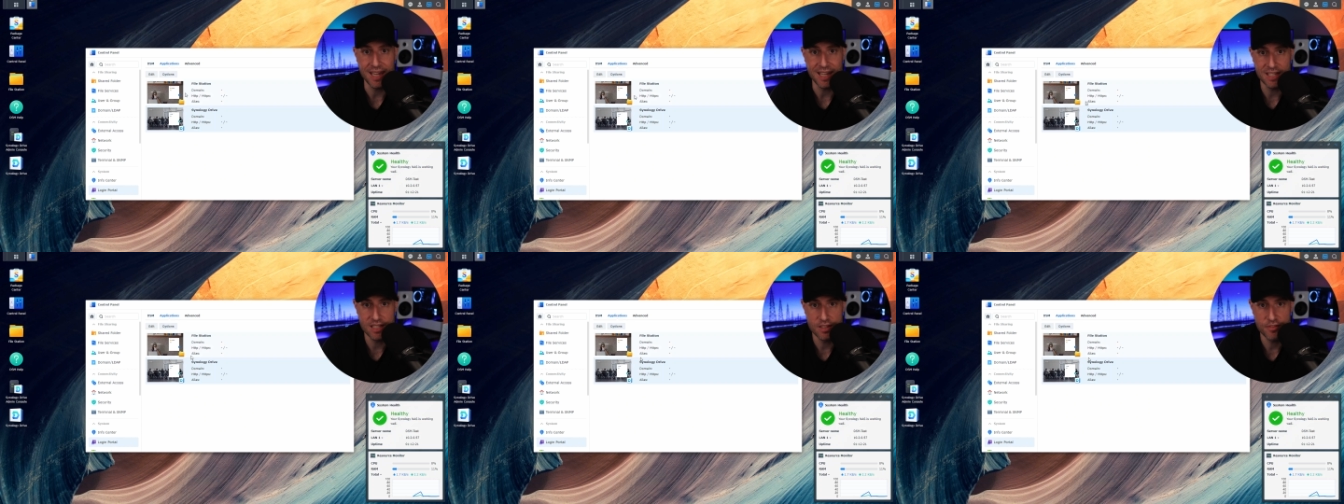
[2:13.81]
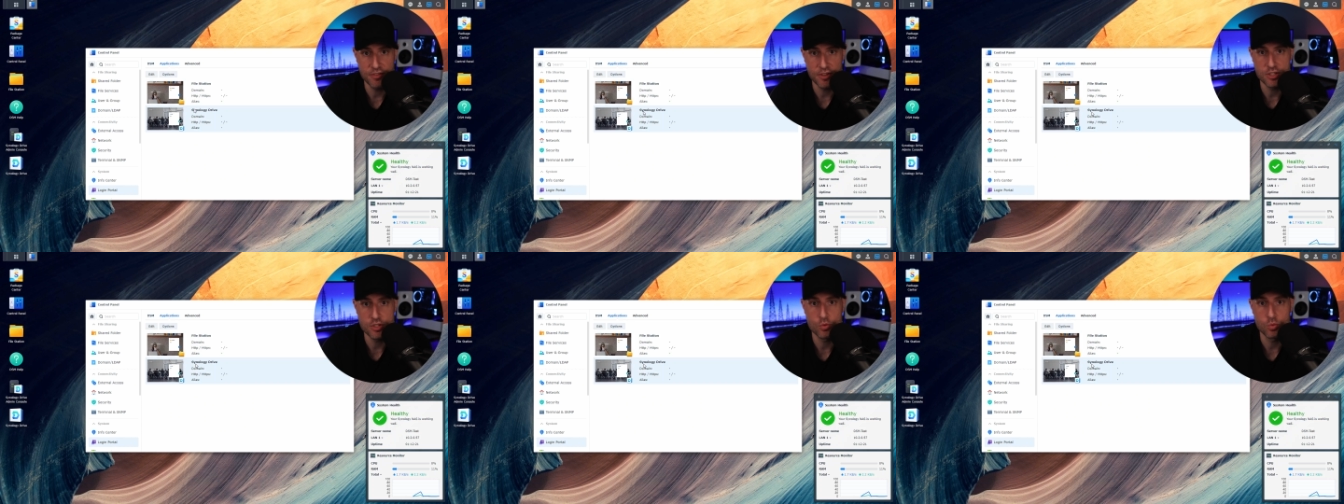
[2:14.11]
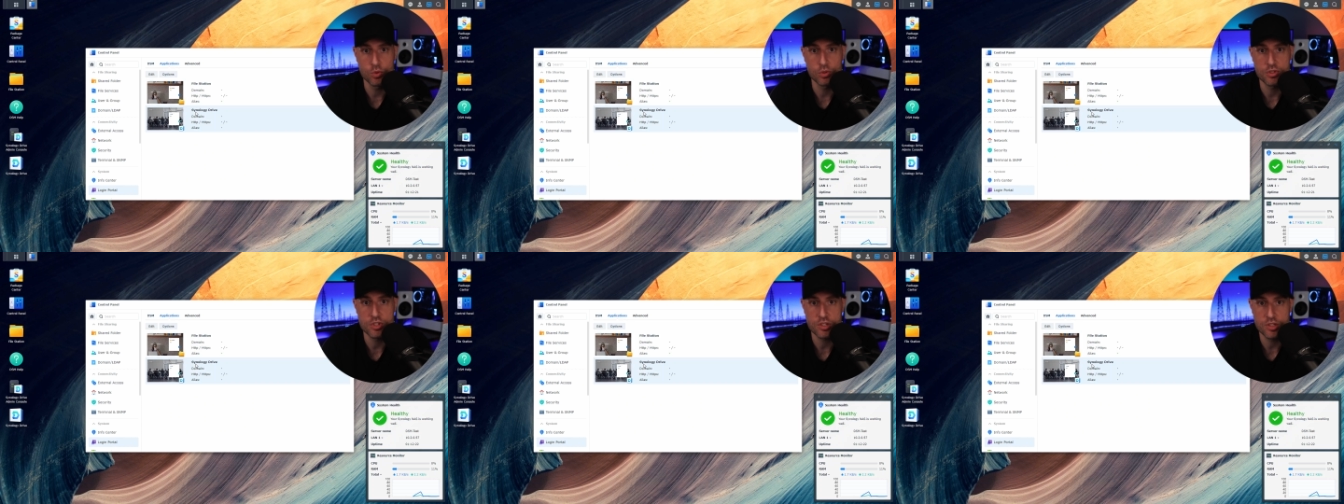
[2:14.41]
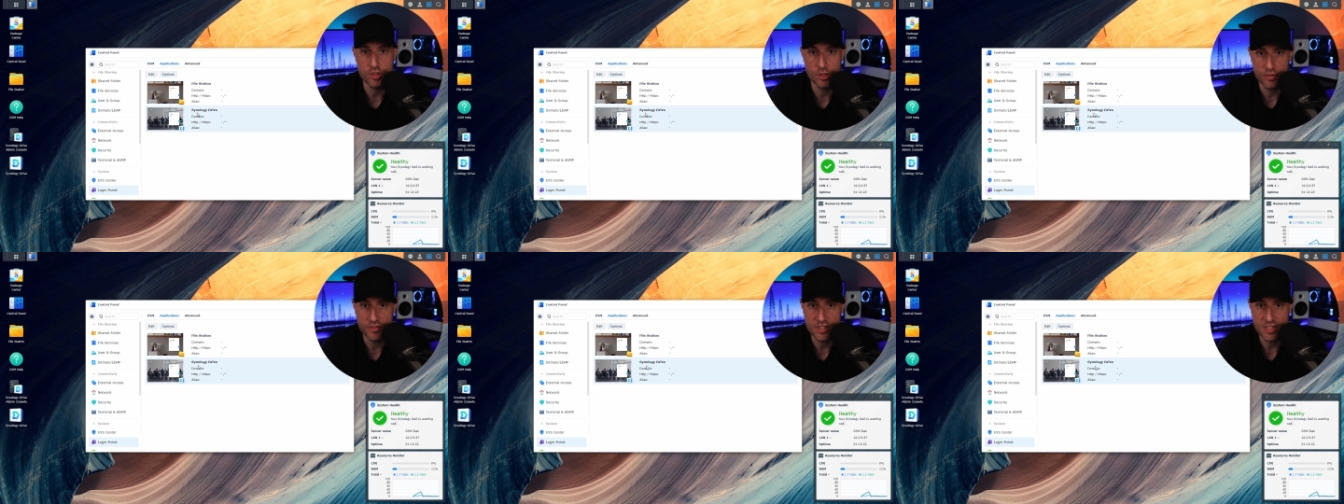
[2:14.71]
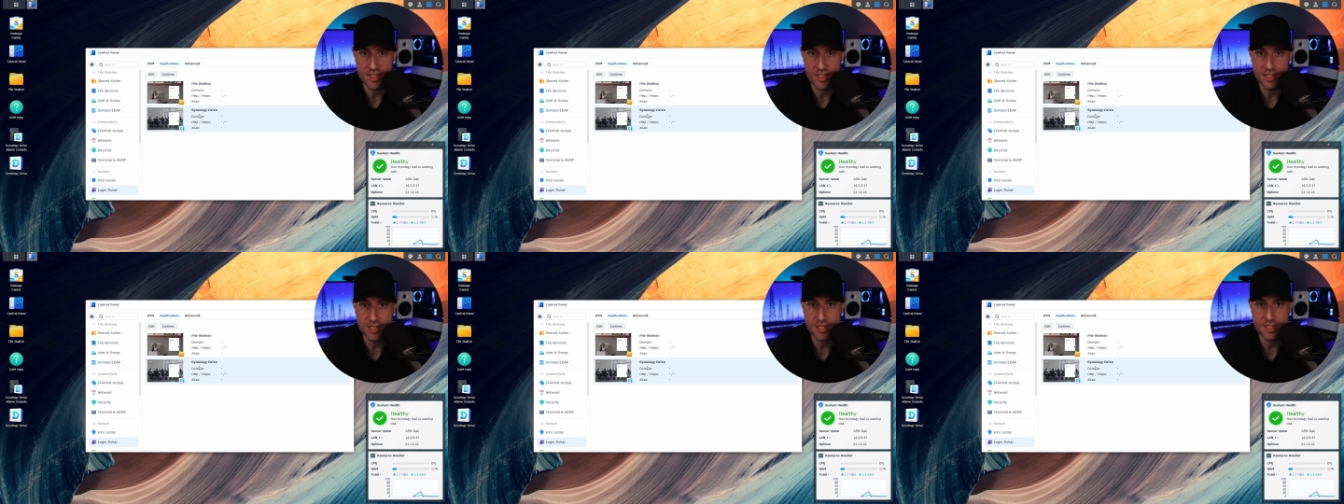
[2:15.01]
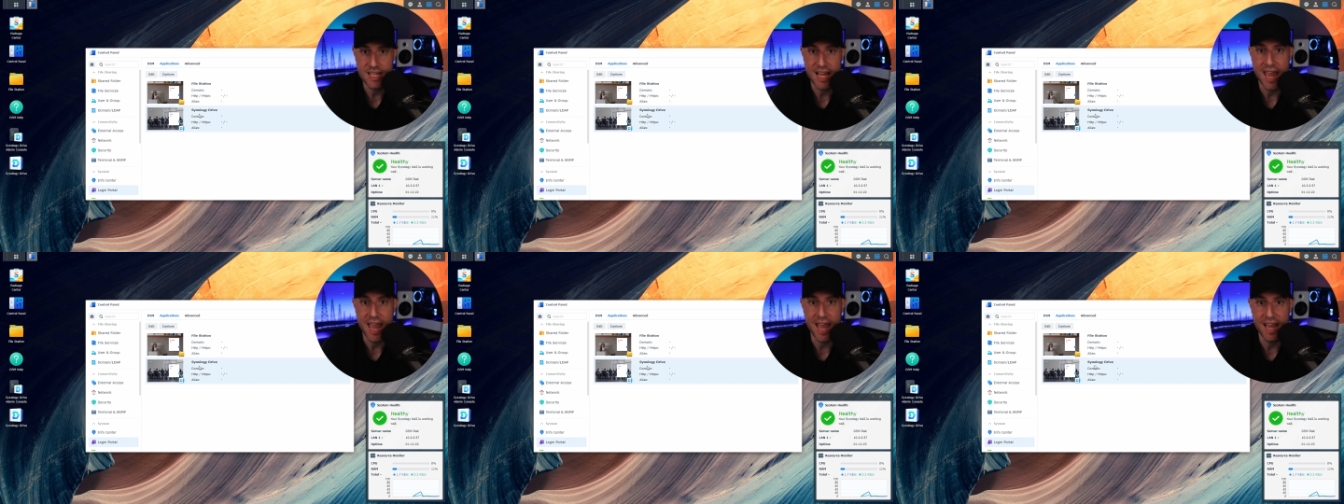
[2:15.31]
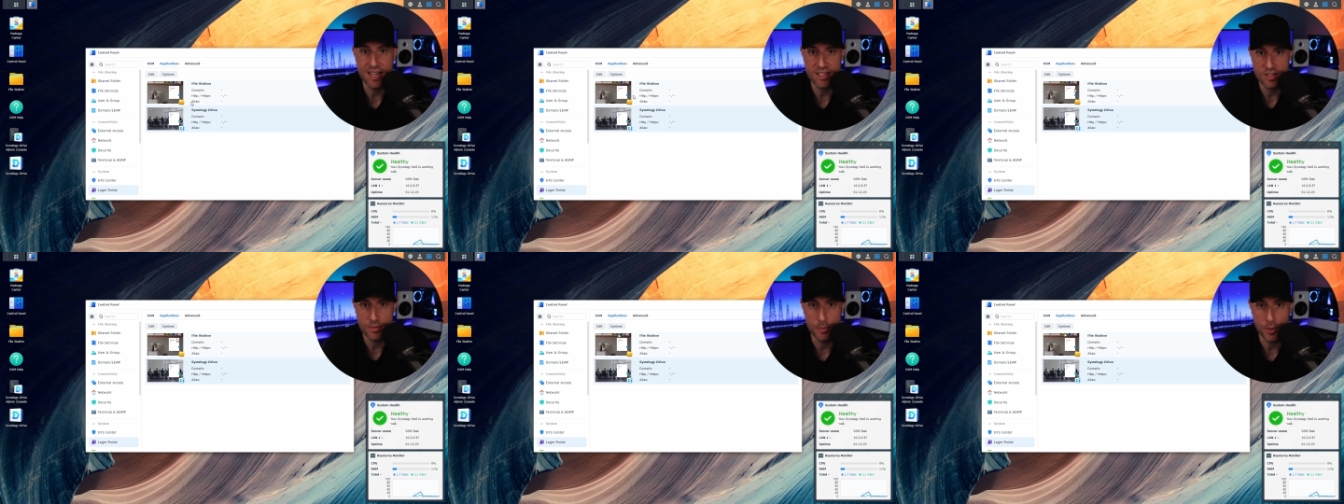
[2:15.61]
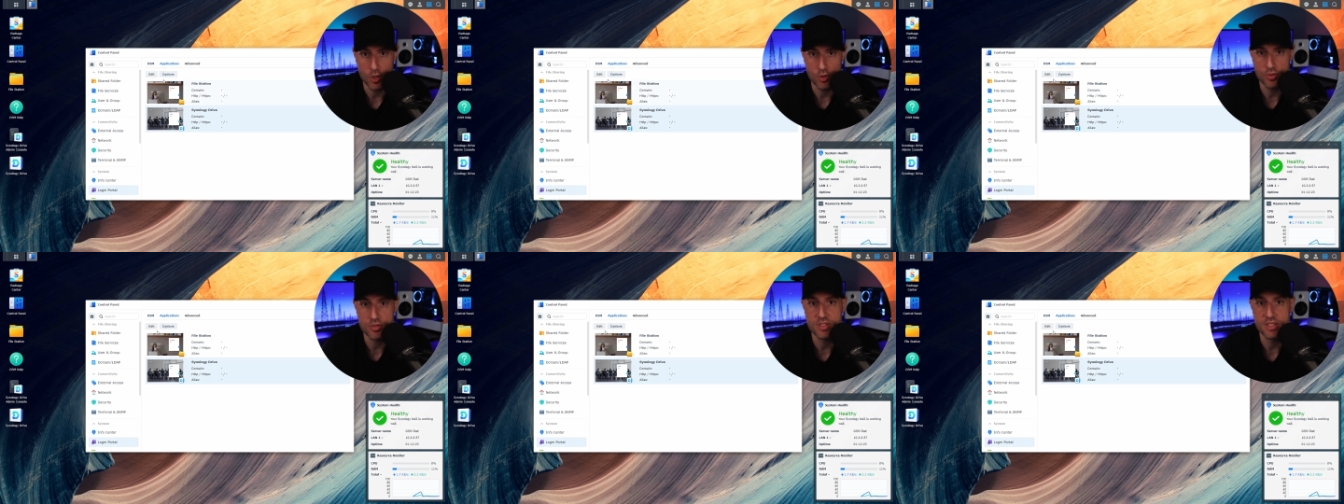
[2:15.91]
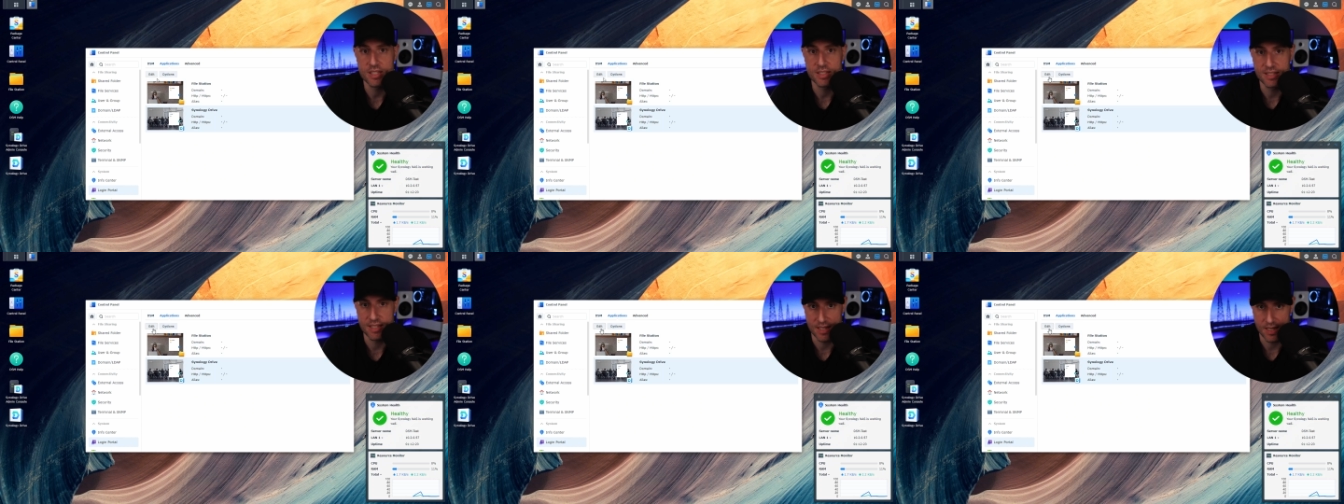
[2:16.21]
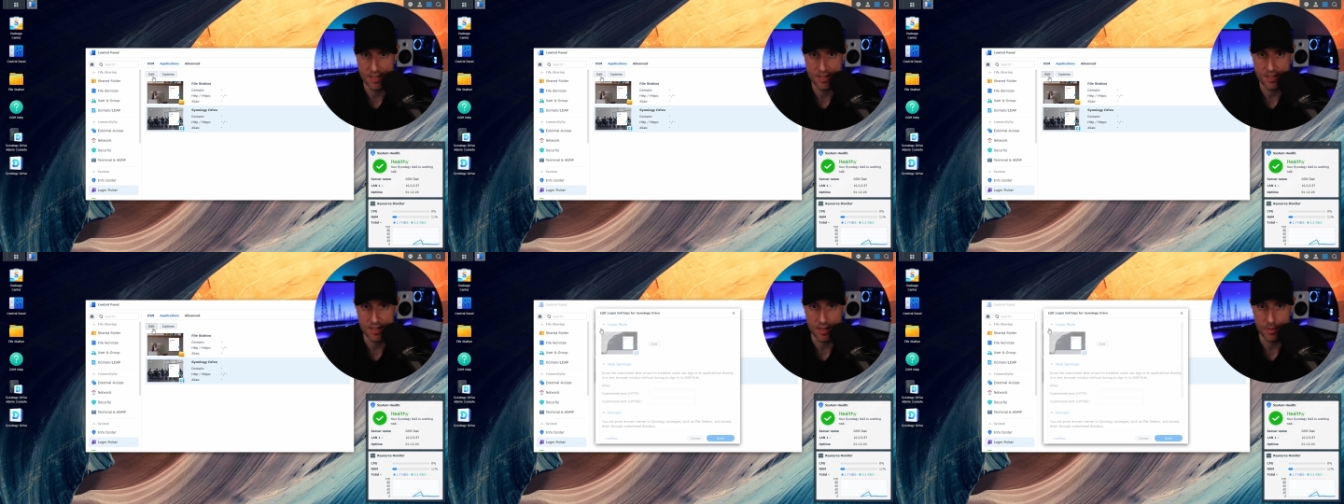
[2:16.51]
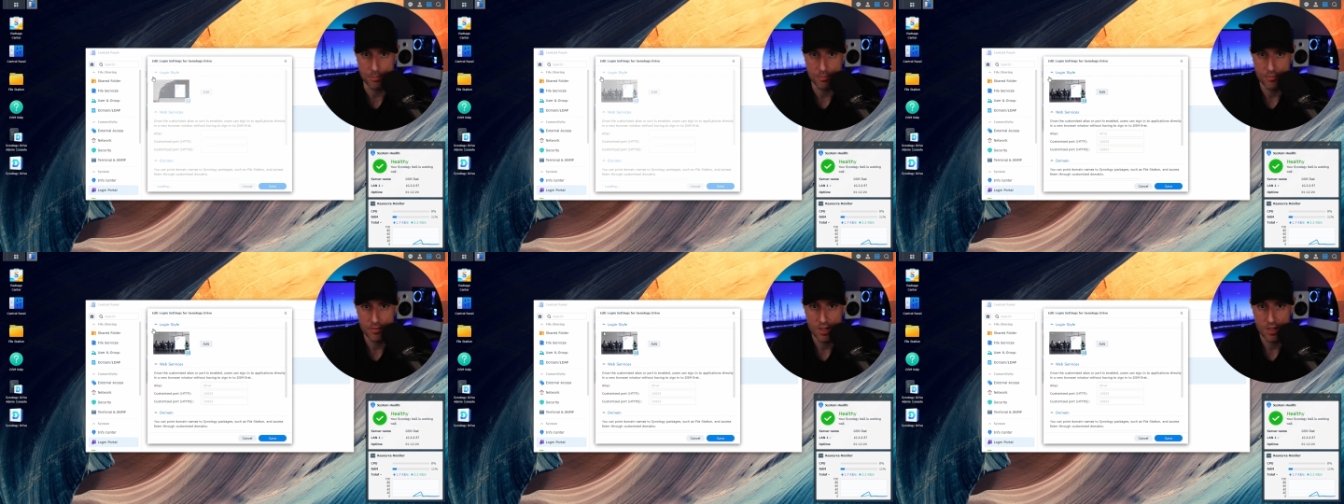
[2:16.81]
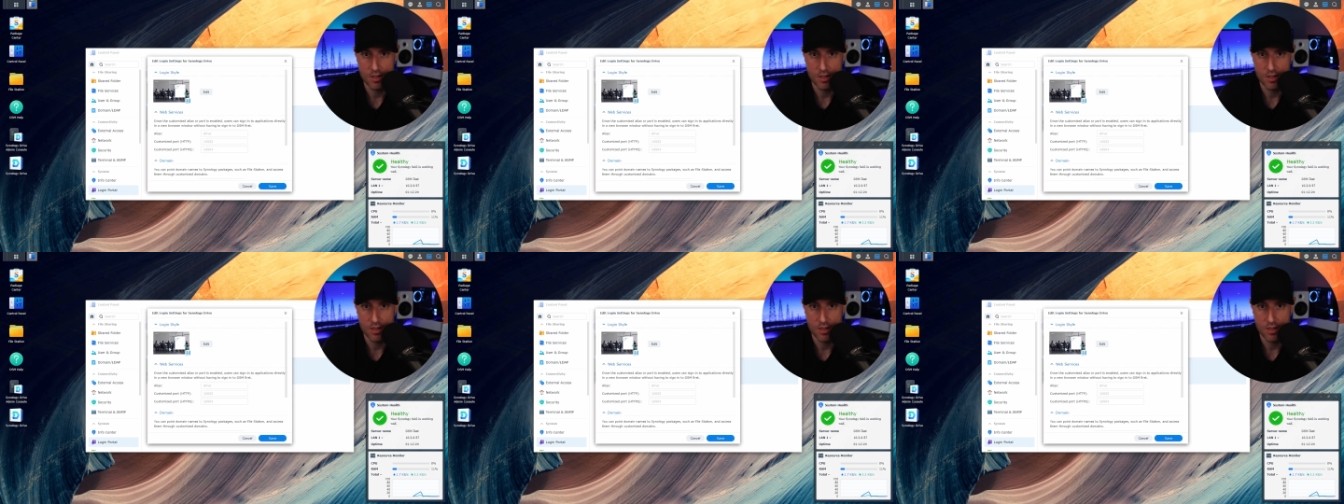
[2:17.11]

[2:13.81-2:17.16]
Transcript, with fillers: individual services as opposed to DSM.